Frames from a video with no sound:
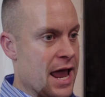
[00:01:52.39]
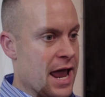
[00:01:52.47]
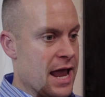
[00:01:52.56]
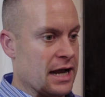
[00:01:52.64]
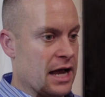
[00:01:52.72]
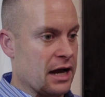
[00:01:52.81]

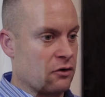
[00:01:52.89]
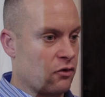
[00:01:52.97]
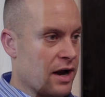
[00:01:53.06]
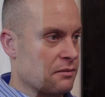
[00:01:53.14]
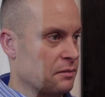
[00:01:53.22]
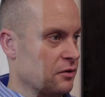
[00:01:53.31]
And I
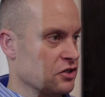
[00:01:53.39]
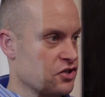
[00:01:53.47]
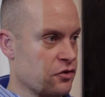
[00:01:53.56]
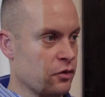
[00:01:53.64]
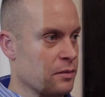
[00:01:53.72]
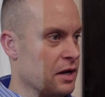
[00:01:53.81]
grabbed a
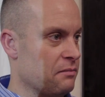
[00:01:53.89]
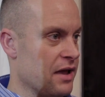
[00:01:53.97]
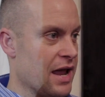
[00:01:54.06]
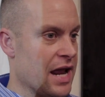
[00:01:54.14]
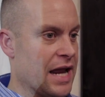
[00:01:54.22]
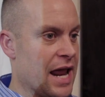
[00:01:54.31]
bunch, threw them in a
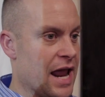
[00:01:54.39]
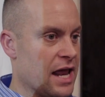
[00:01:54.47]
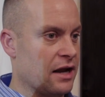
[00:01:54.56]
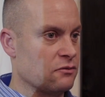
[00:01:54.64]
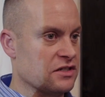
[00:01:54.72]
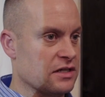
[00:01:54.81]
bag,
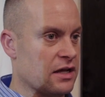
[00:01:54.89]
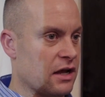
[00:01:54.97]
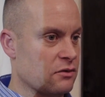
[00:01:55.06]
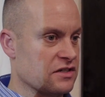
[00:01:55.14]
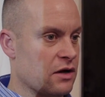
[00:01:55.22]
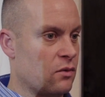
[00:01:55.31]
and I was
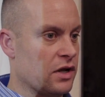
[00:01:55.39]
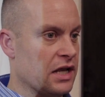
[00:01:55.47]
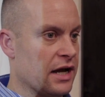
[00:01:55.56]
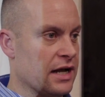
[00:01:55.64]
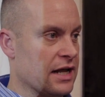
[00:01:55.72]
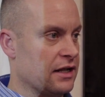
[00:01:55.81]
at, uh, I was out
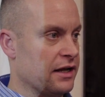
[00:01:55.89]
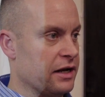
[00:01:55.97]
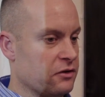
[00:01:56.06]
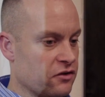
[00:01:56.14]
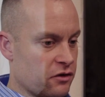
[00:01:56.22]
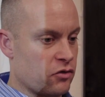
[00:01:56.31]
one night, and a
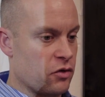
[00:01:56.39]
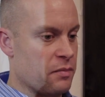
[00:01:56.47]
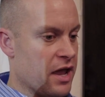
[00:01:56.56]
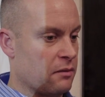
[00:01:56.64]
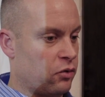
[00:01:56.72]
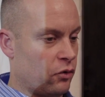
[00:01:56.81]
lady dug through
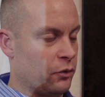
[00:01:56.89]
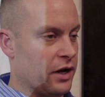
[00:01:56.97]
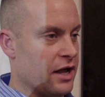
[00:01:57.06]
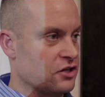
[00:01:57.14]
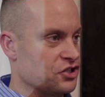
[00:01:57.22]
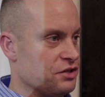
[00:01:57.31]
the bag, pulled
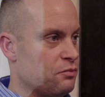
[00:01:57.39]
one out.